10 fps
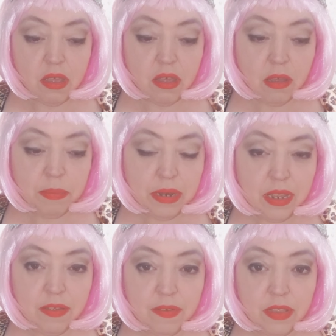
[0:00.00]
I
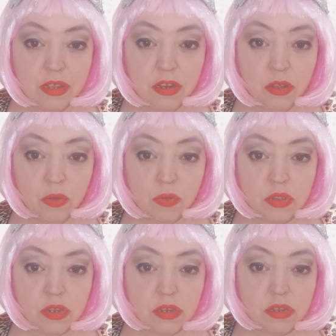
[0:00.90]
believe in the
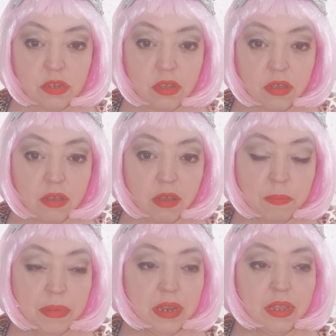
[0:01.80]
Lord and I
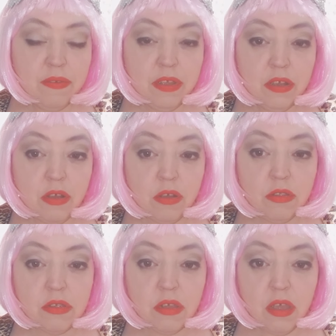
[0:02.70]
believe in
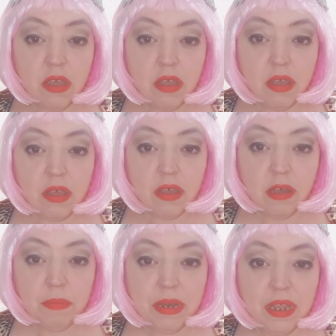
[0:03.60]
God.
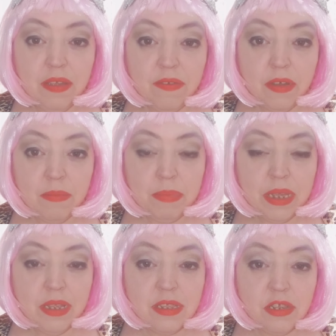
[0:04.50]
I believe I'm
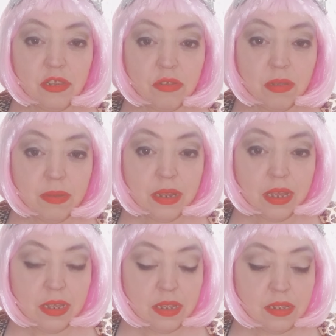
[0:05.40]
being
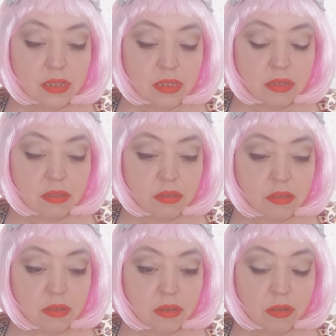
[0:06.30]
discriminated in
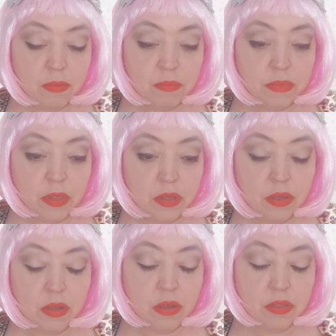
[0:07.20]
the, on, um,
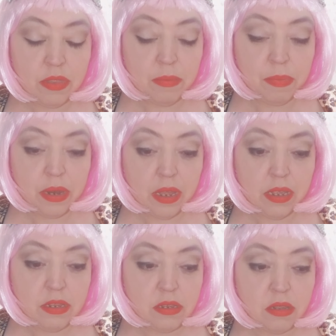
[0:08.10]
on the
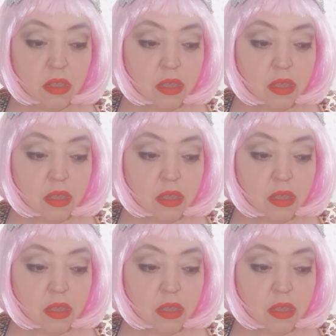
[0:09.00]
place.